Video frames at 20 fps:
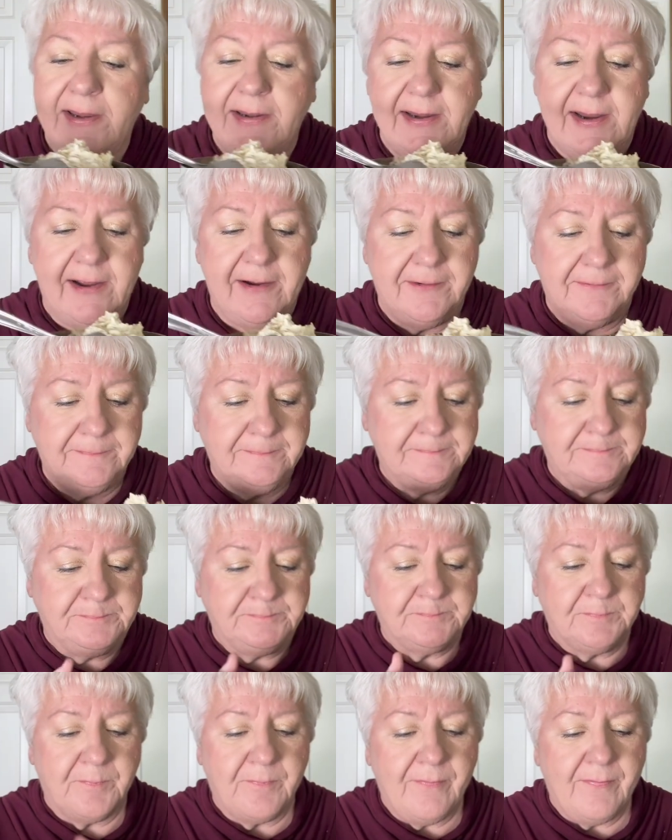Now,
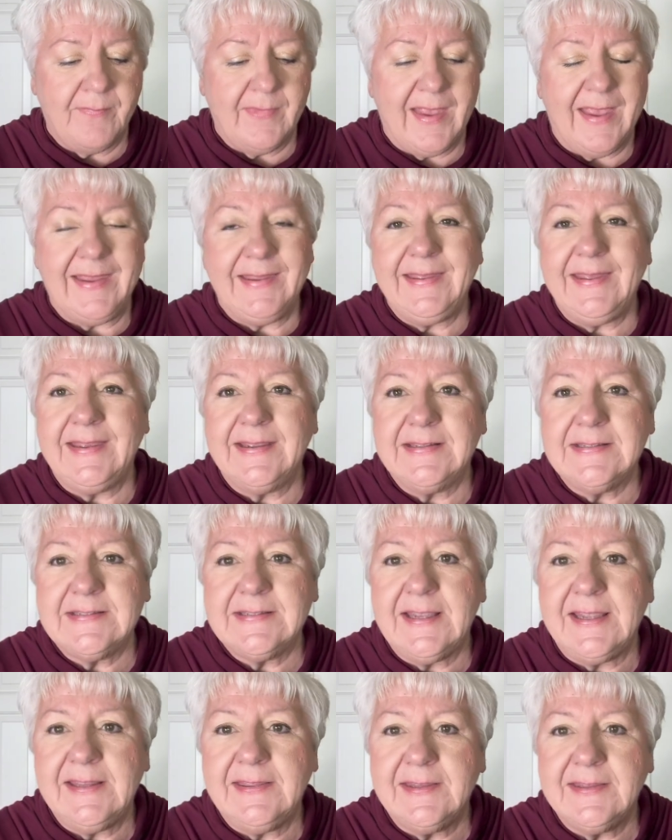I can't
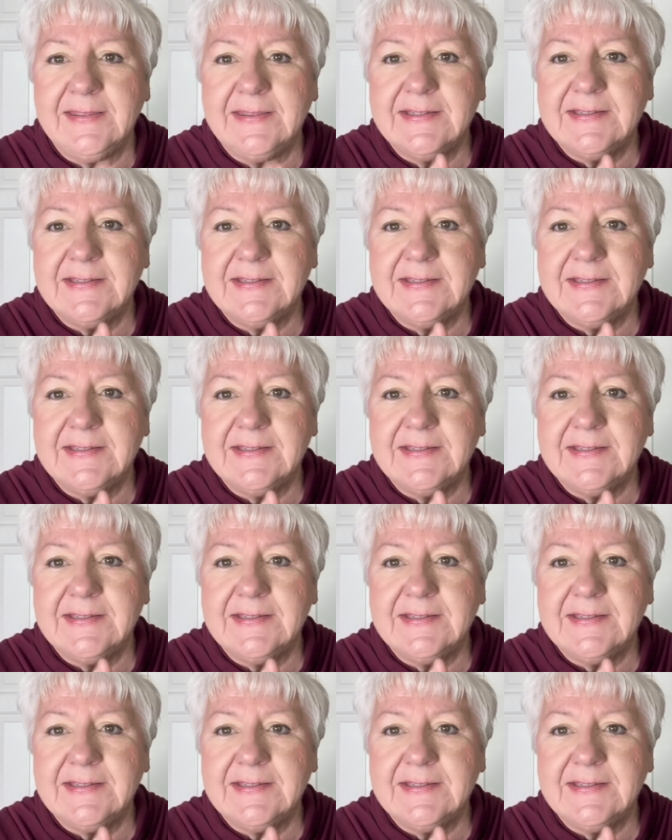say that